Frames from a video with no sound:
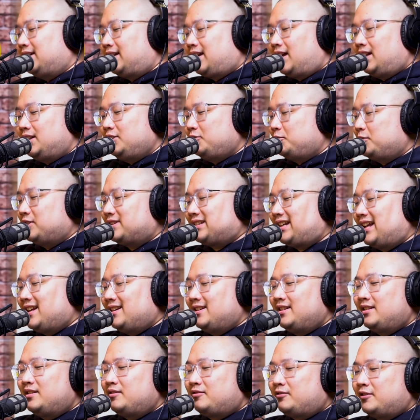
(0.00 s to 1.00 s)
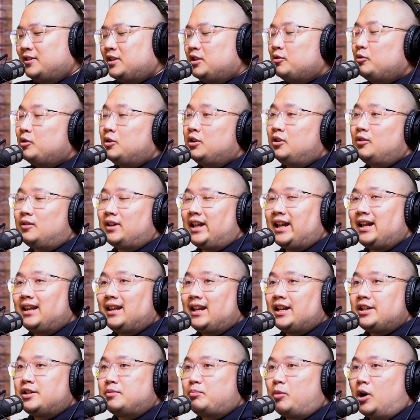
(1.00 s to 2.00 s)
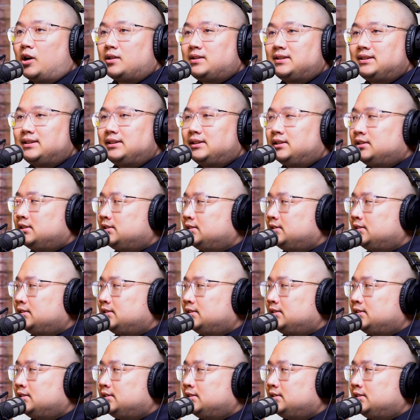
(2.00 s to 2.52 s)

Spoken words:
The color will be slightly different. You will look like a lunchbox.